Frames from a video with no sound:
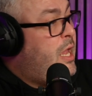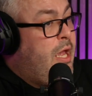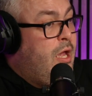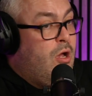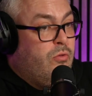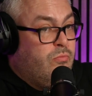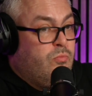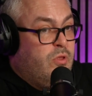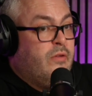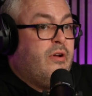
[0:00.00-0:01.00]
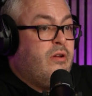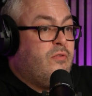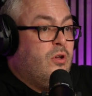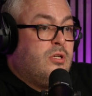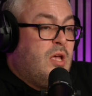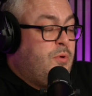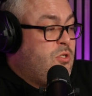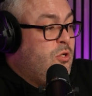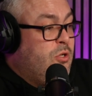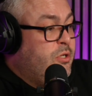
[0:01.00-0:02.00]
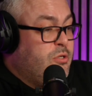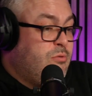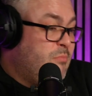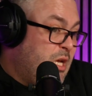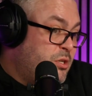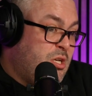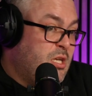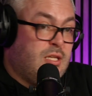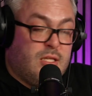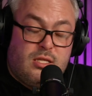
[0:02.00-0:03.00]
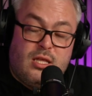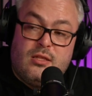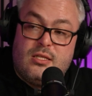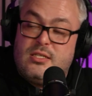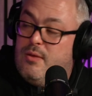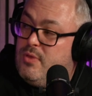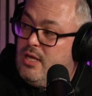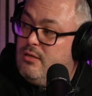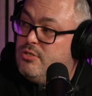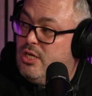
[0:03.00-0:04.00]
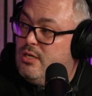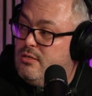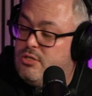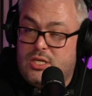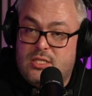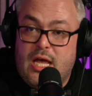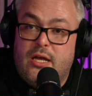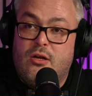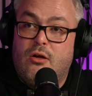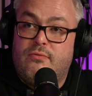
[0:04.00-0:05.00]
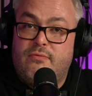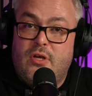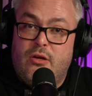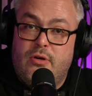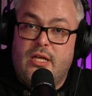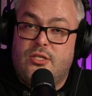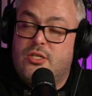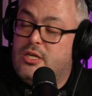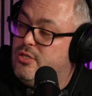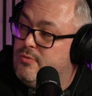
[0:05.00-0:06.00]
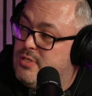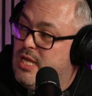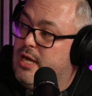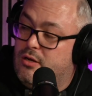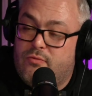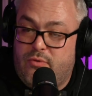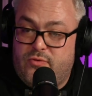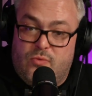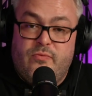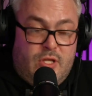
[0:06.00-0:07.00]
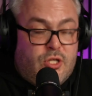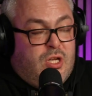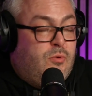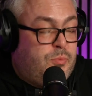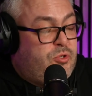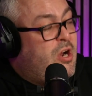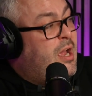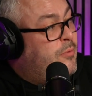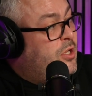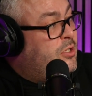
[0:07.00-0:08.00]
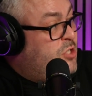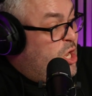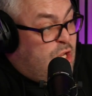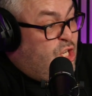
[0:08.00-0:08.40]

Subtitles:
on the very first episode, and like she said the same thing. She started off, her addiction issue started off with something that she was prescribed at a